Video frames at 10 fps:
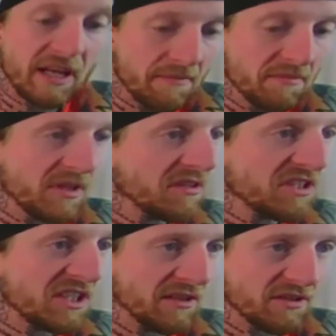the
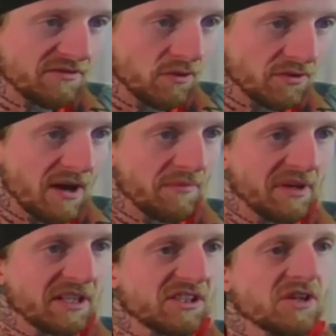Steelers' fourth round pick.